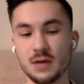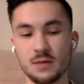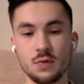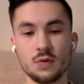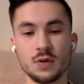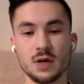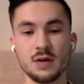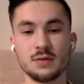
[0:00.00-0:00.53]
I
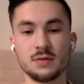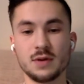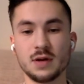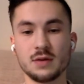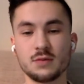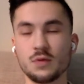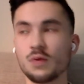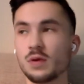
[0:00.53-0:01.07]
wrote I,
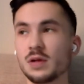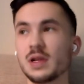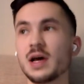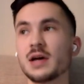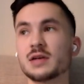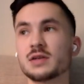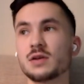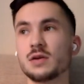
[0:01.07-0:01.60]
I, wrote a
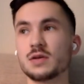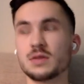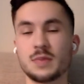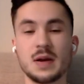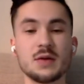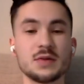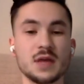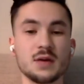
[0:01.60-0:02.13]
lot of songs
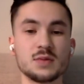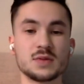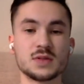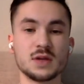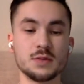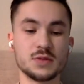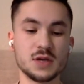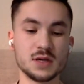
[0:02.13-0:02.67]
about that
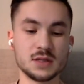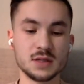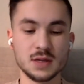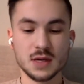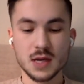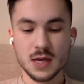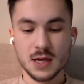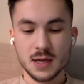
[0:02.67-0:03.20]
subject,
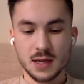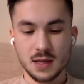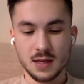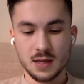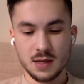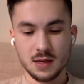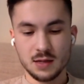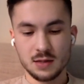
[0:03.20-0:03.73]

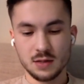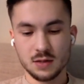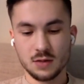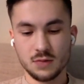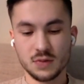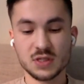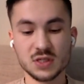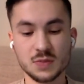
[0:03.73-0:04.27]
and uh,
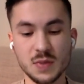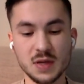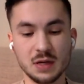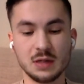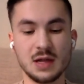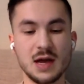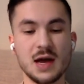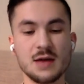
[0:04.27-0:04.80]
"Richest Man
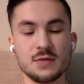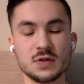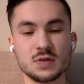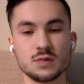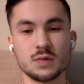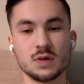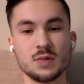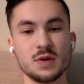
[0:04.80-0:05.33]
Alive" is
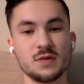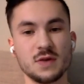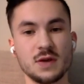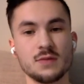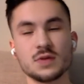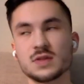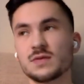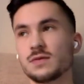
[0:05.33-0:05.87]
one of my
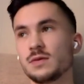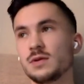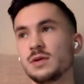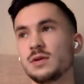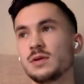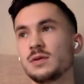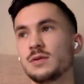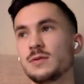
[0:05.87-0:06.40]
favorites
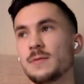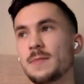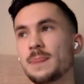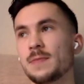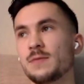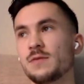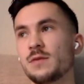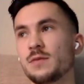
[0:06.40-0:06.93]
uh,
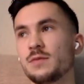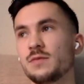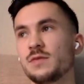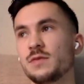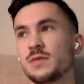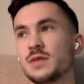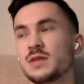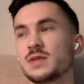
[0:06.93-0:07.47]
from
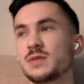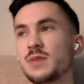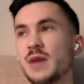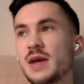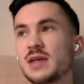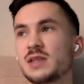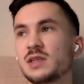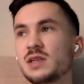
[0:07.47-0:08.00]
from this
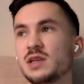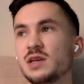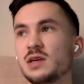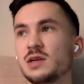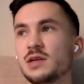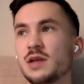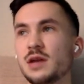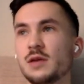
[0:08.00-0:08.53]
past
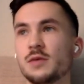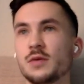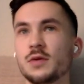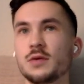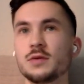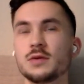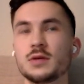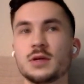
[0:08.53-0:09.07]
year that I
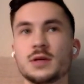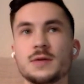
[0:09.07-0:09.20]
wrote,